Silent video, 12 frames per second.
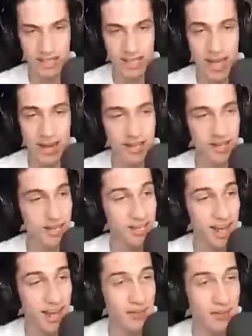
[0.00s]
get out of here.
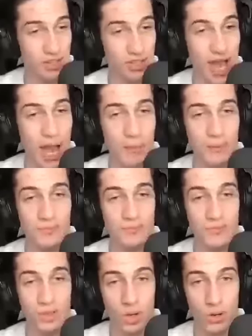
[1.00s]
Get out of here. Shop.
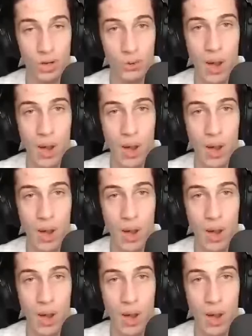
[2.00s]
Go to